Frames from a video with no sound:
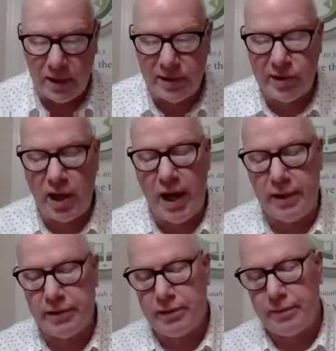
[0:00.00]
it
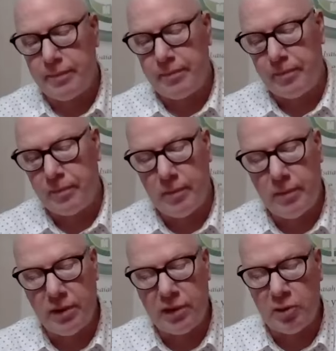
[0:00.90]
says,
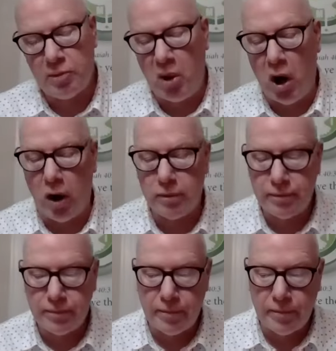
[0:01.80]
This is Paul.
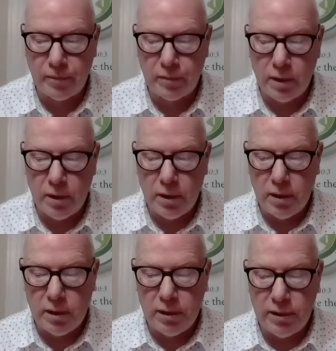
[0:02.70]

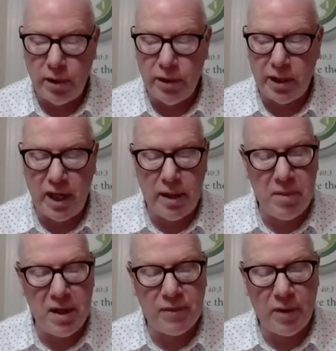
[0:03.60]
So to keep
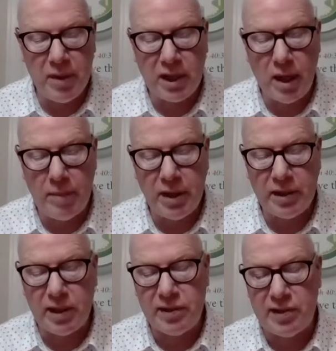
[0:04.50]
me from
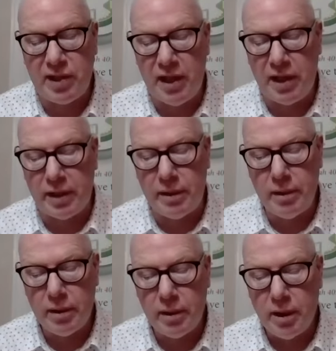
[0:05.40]
becoming conceited
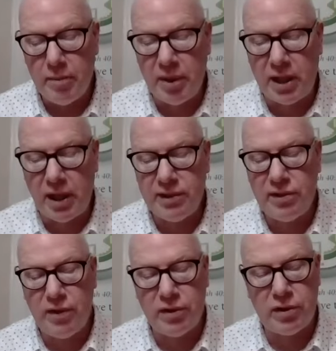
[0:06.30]

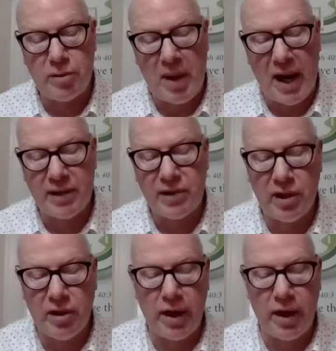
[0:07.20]
because of the surpassing